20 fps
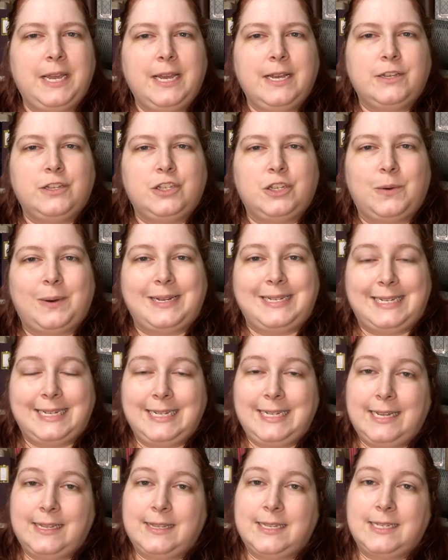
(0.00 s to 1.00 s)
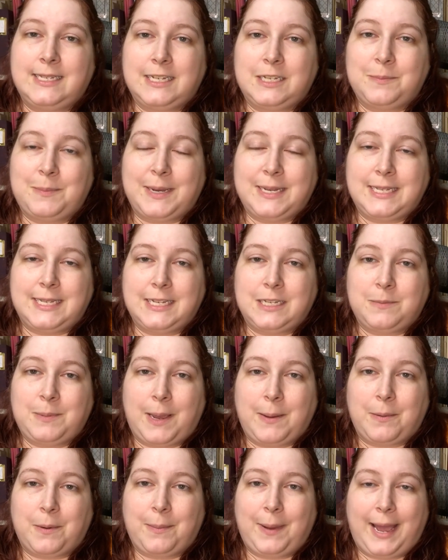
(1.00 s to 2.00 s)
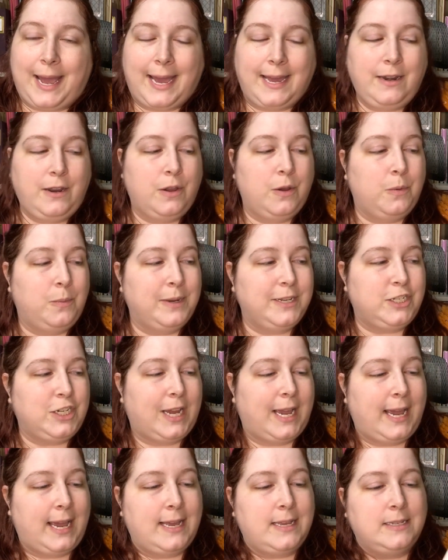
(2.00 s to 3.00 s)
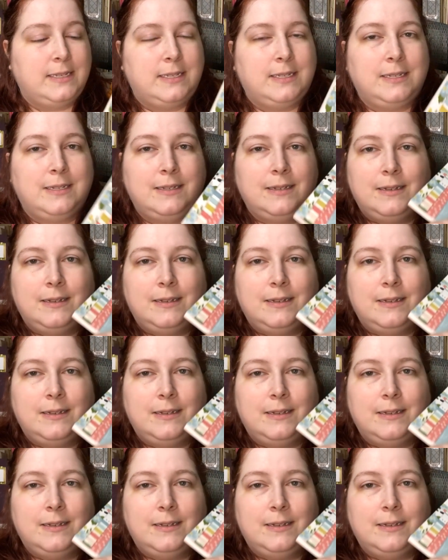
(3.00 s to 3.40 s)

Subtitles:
So I did get the 6x6 paper pad, which has